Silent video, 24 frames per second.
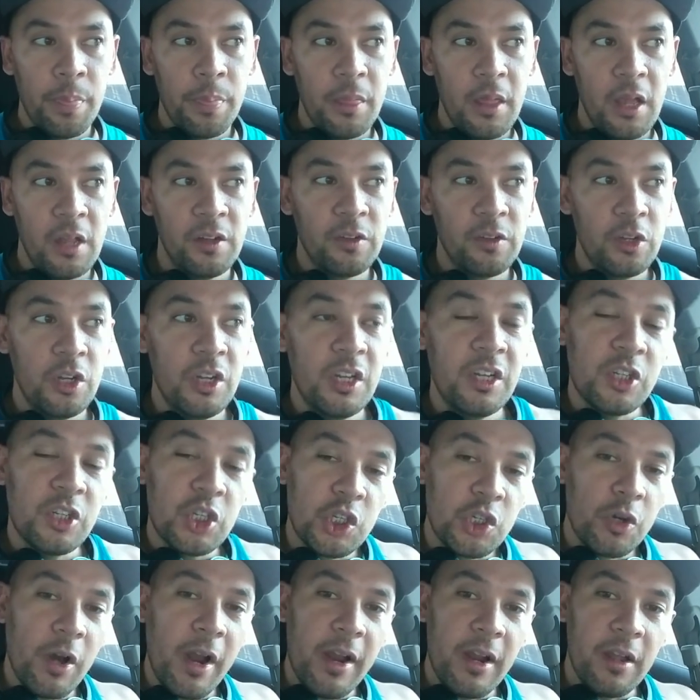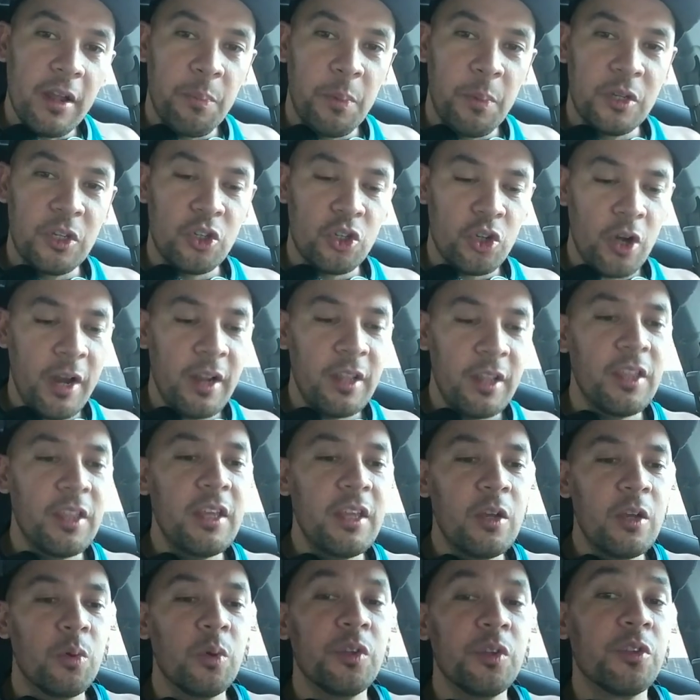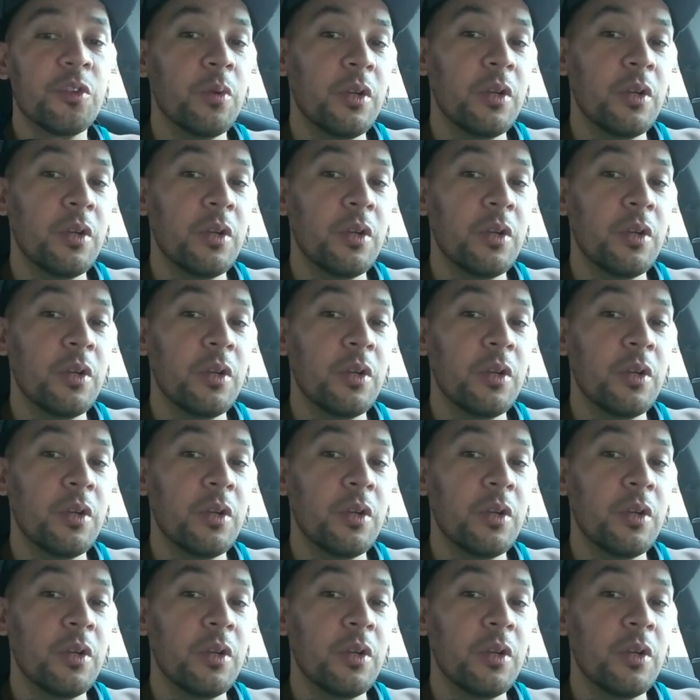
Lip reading: And so you need strength, but strength equals